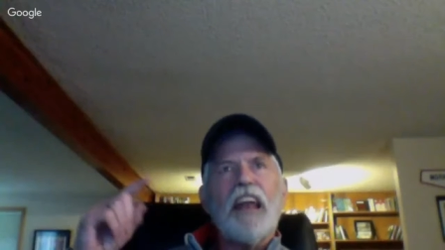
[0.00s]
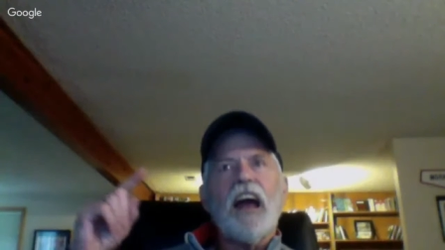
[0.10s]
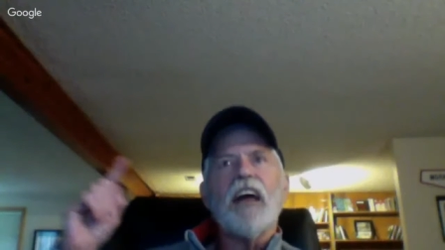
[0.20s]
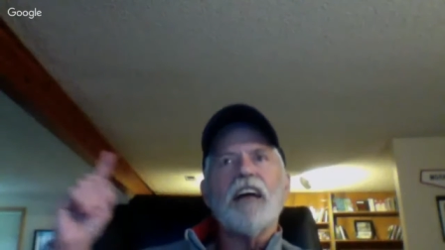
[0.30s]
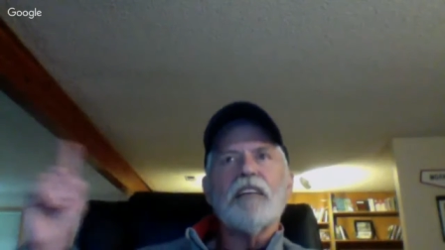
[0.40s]

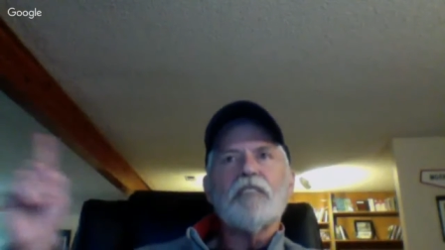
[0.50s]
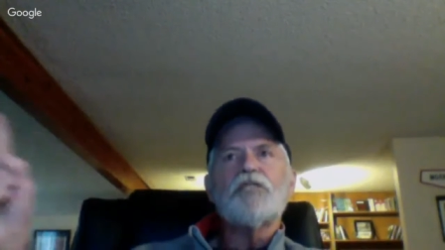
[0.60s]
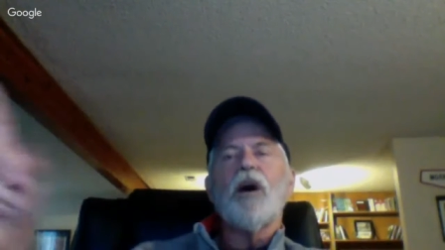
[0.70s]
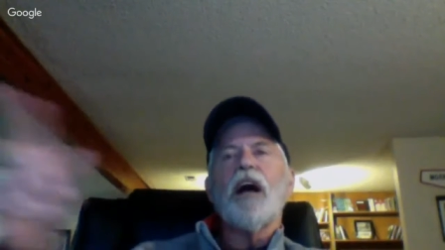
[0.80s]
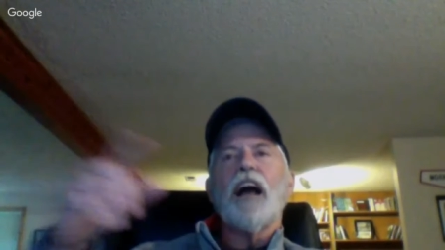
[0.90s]
I
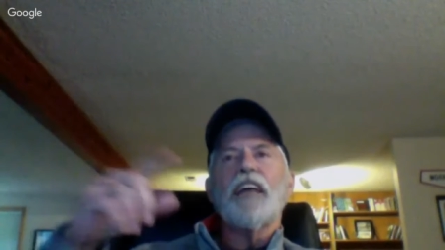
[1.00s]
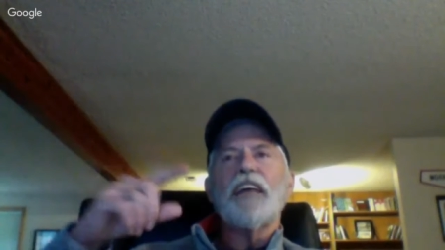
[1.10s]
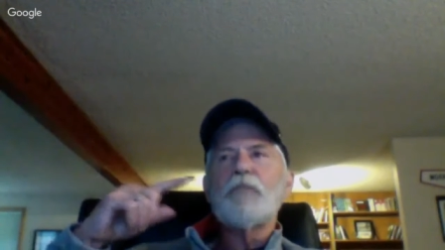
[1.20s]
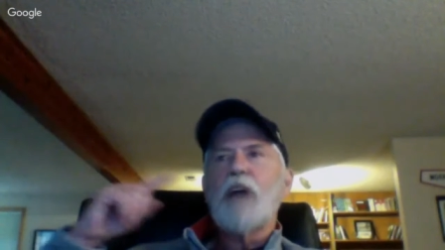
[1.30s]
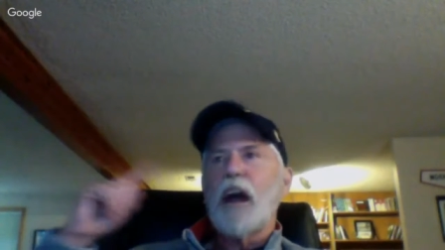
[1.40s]

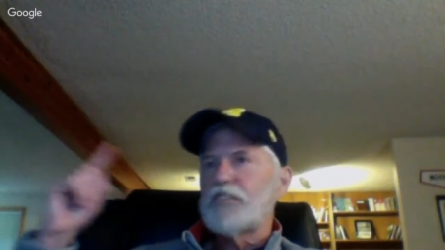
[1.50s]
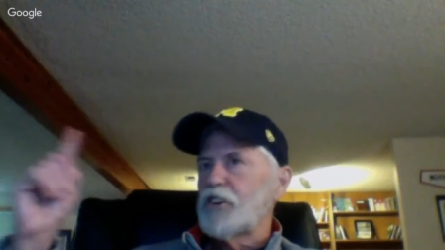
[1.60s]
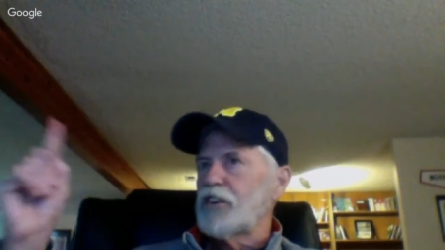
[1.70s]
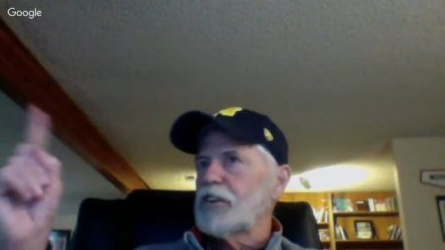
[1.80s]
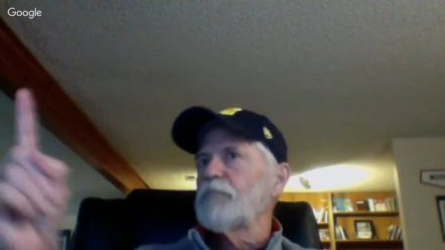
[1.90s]
keep kind of
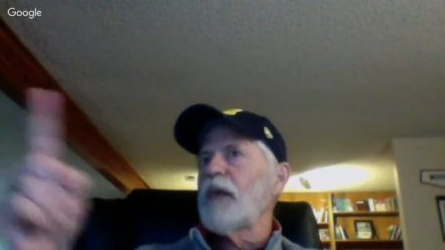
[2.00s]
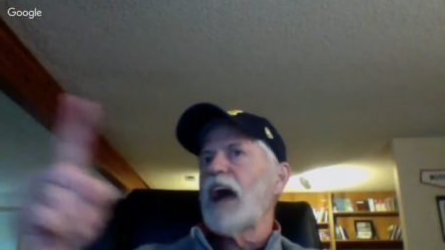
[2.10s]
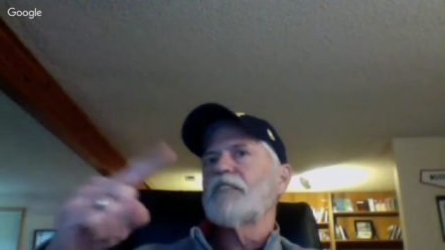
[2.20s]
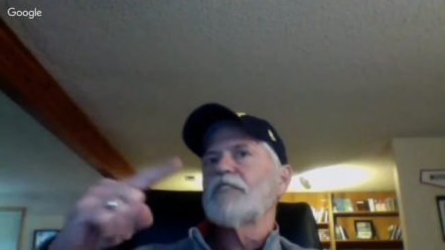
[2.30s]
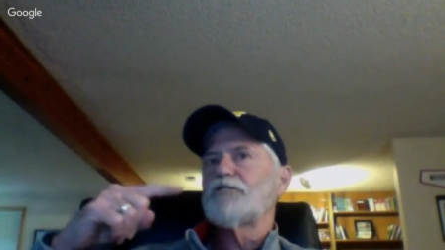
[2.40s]
circling
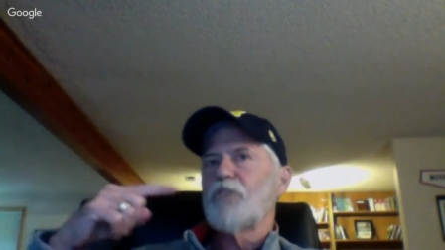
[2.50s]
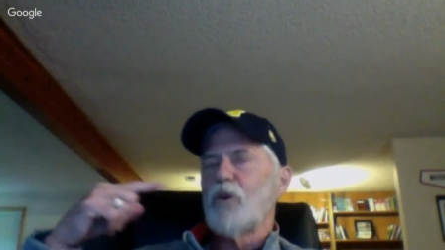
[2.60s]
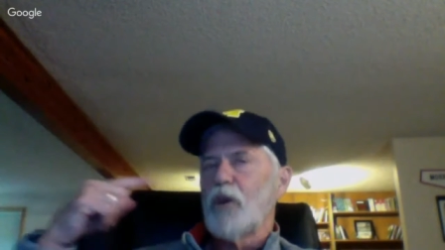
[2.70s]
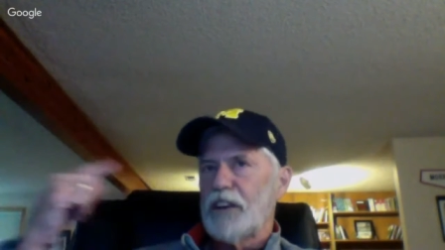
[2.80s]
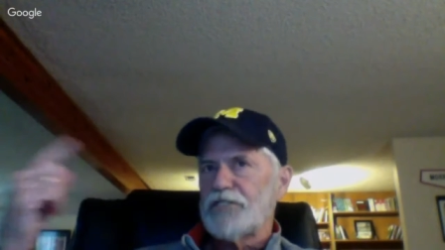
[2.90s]
back to the
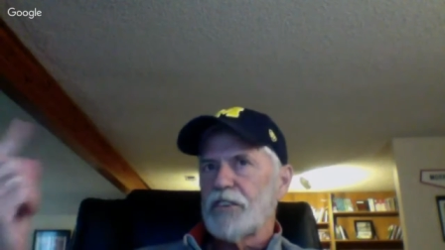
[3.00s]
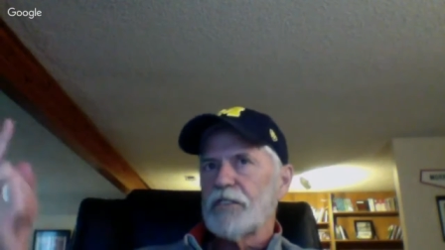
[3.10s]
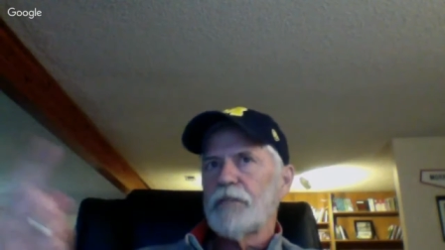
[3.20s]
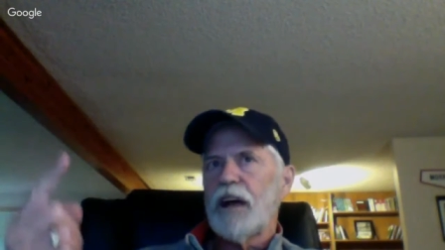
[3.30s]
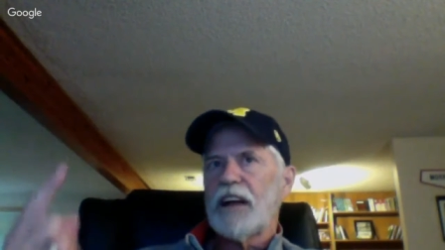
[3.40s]
story and
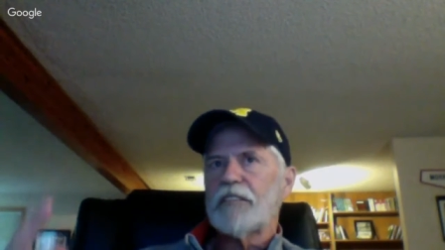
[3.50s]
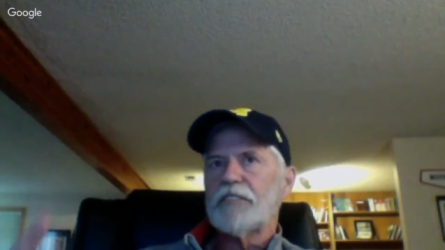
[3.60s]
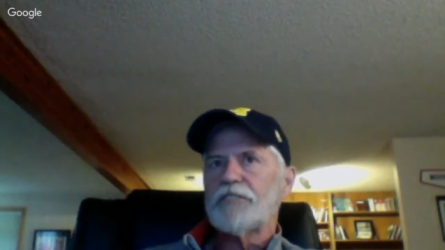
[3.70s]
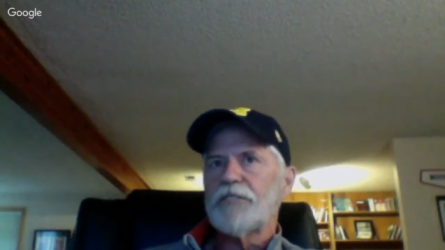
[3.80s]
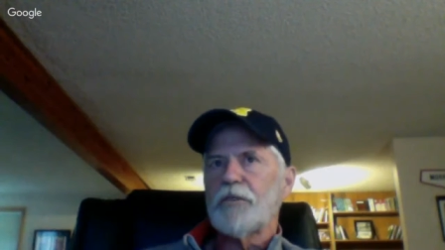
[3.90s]
circling back to
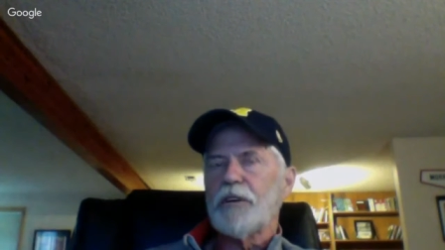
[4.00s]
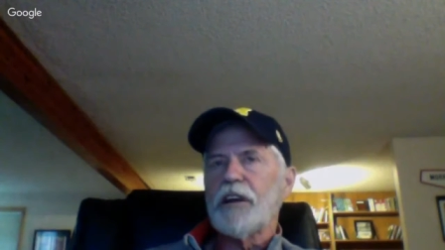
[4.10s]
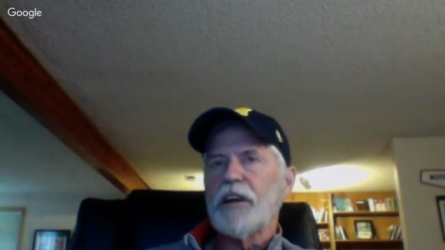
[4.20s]
the story.